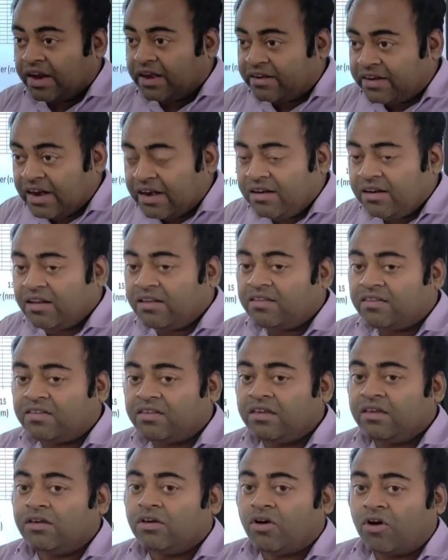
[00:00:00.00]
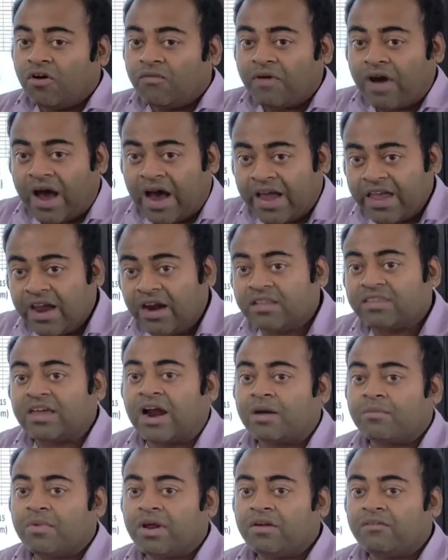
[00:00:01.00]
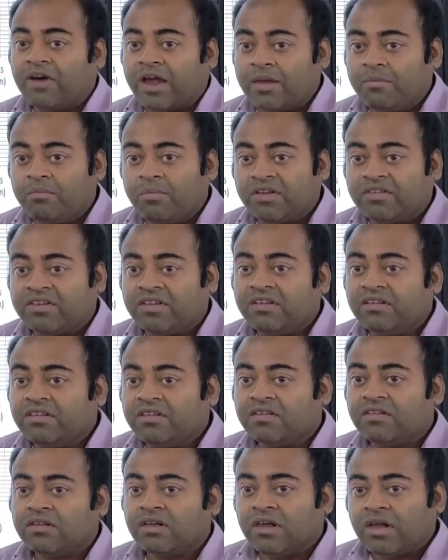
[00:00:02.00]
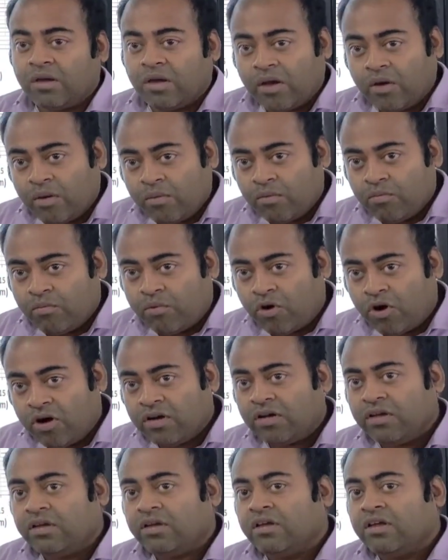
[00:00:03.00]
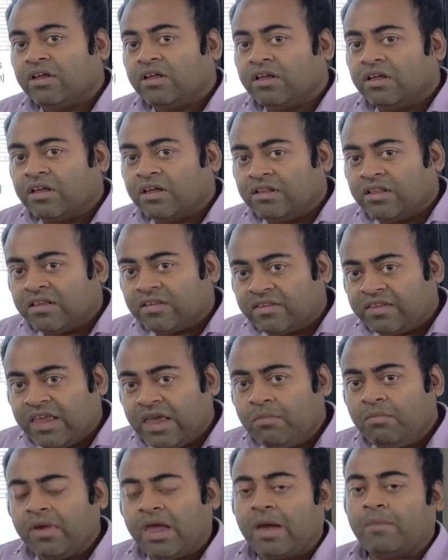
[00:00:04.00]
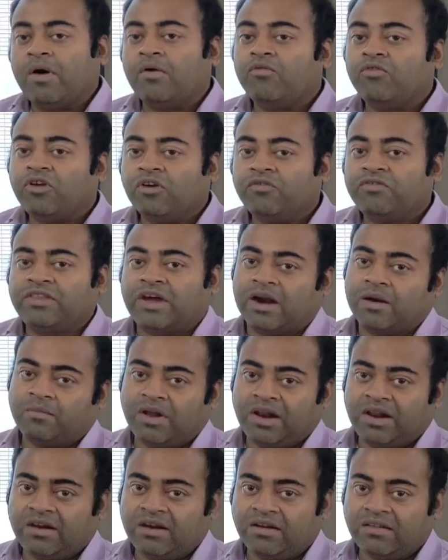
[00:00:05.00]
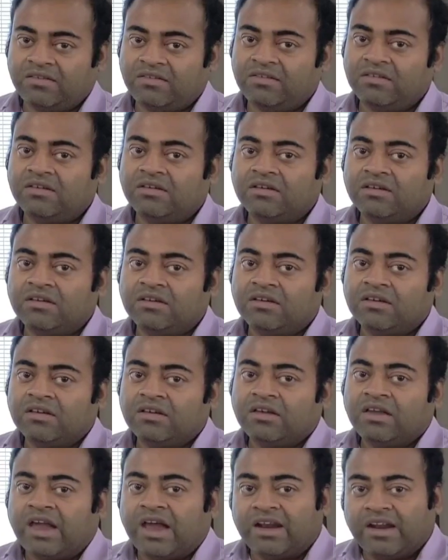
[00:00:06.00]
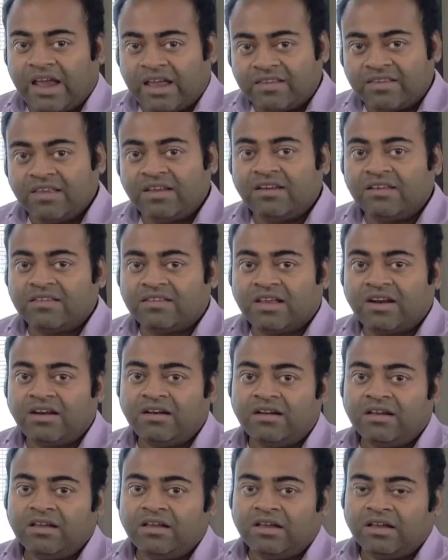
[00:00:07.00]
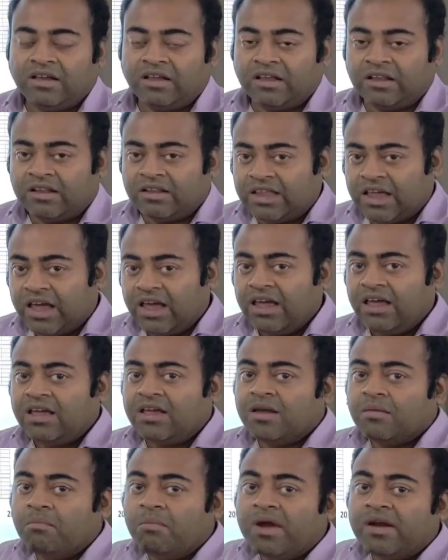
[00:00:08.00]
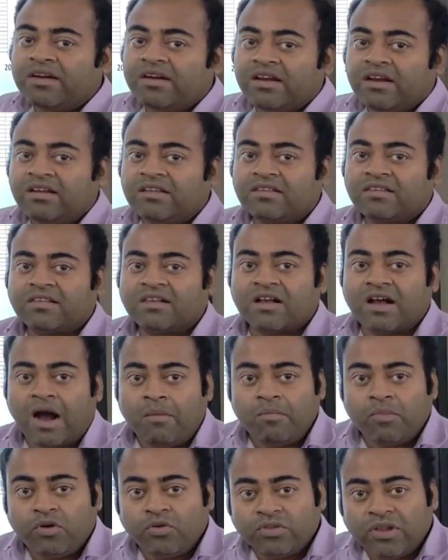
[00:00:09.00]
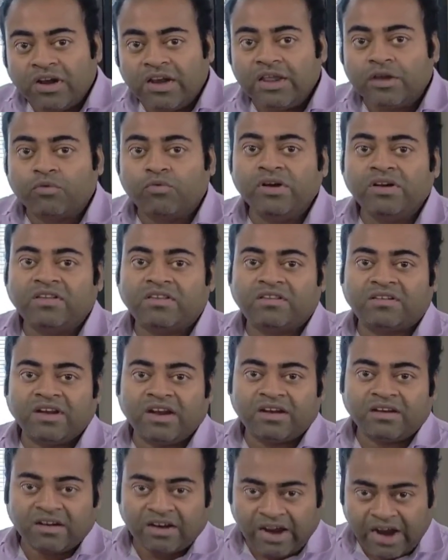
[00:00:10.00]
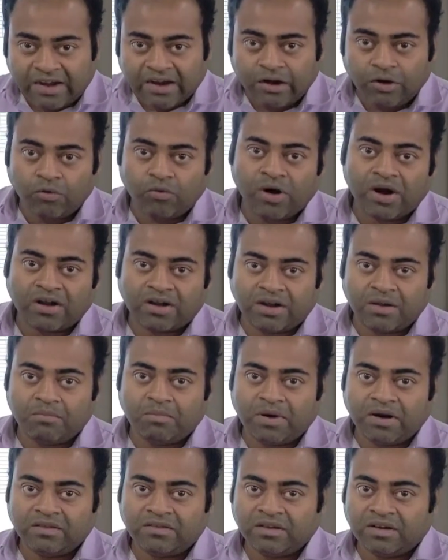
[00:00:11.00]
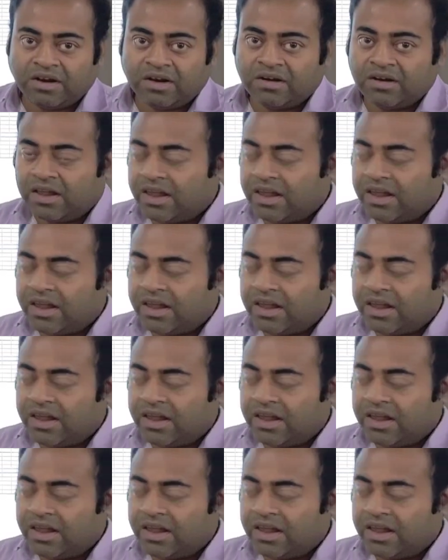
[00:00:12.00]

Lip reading: a tendency of higher thermal vibrations for the same amount of thermal energy, and as a result the materials come to the liquid state at a lower temperature, and